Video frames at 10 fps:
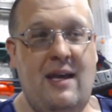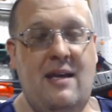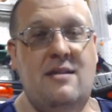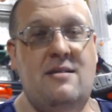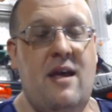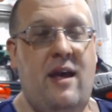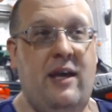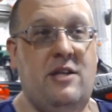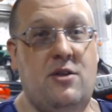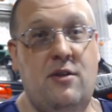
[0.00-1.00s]
is
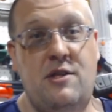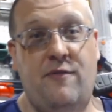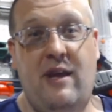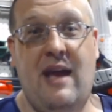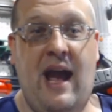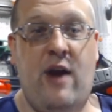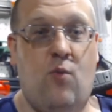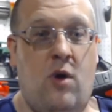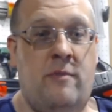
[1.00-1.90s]
exclusively at